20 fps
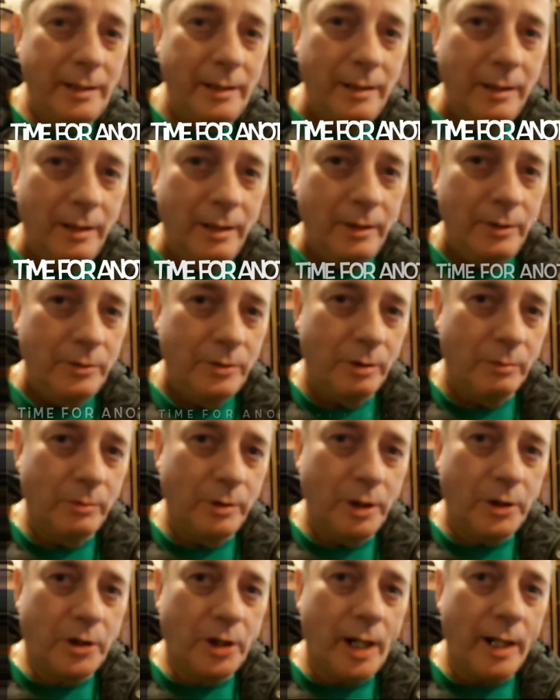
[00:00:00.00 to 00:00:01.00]
So I'm
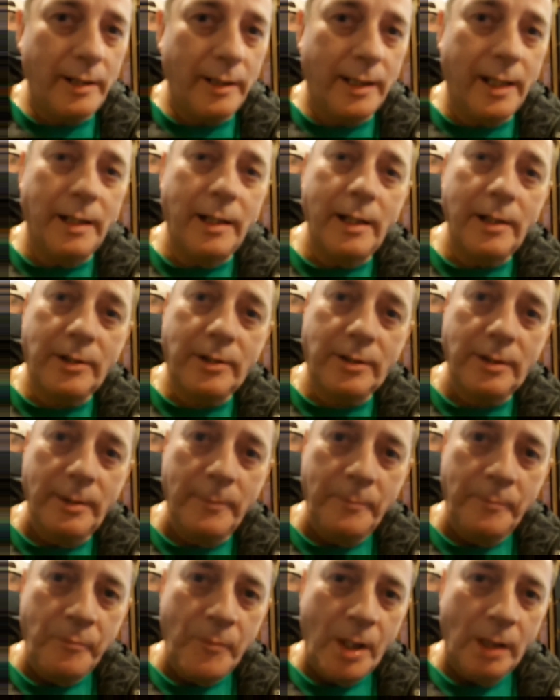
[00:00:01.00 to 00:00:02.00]
going to try the Guinness.
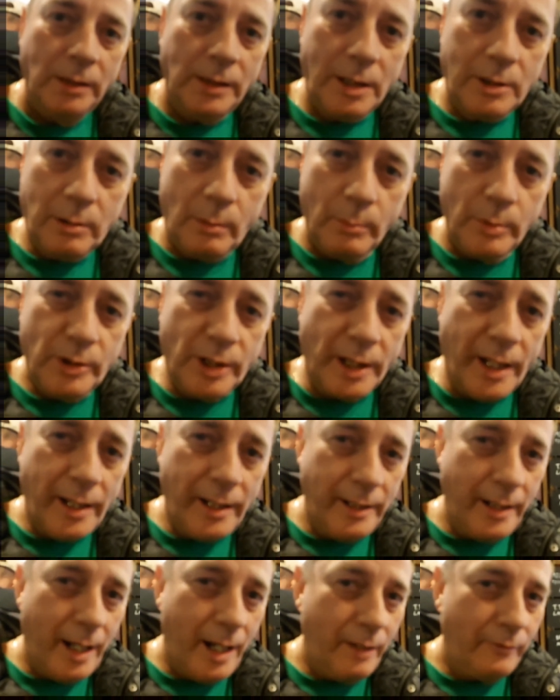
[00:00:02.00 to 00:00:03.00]
Last one was an
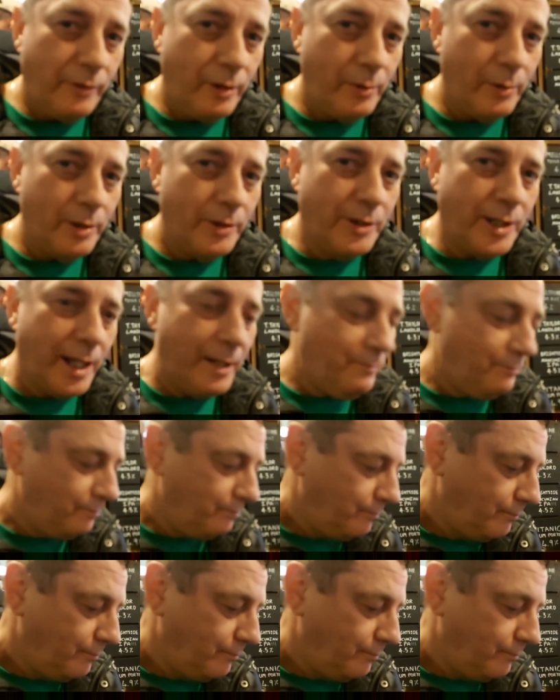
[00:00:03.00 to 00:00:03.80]
8.5 out of 10.